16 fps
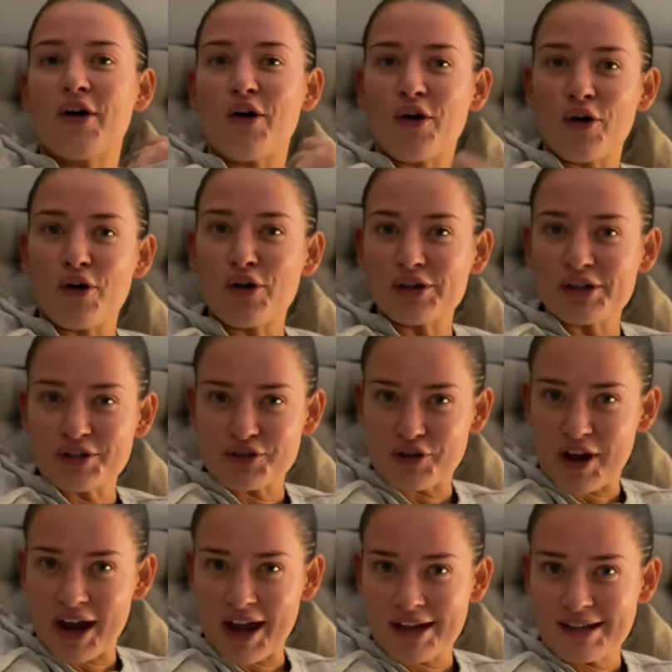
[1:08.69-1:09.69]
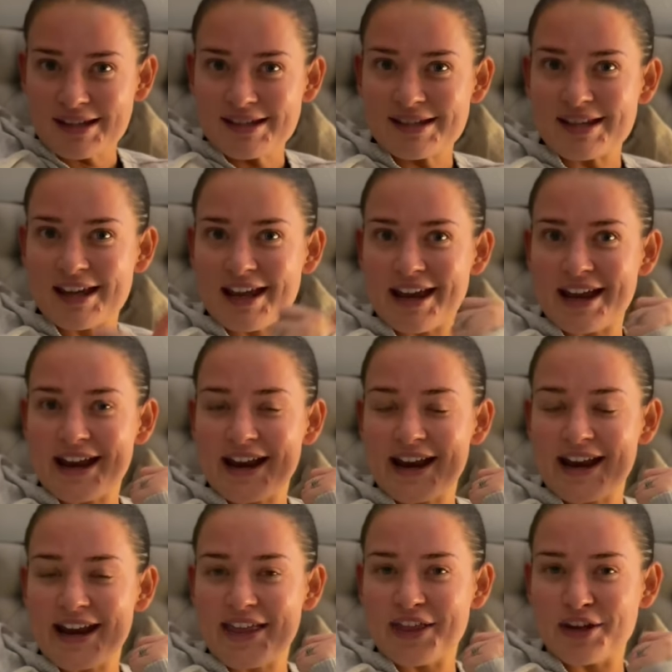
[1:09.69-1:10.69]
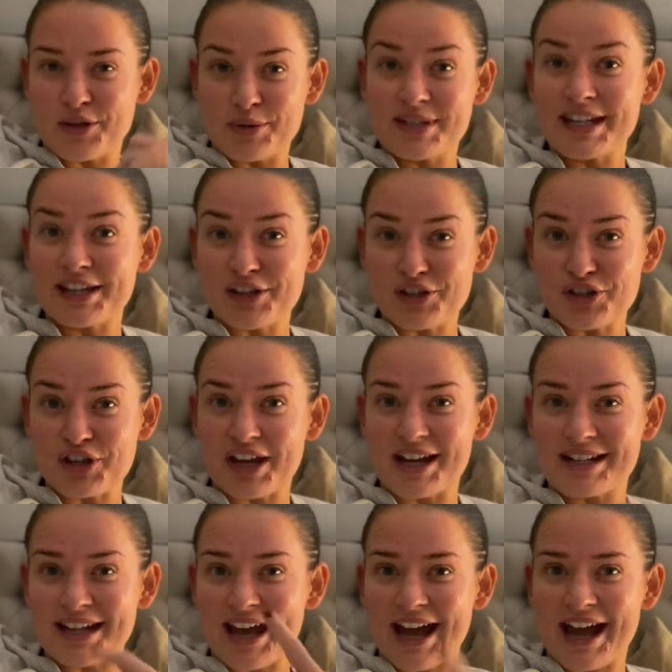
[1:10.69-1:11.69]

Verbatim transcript: all the dress in the new teal shade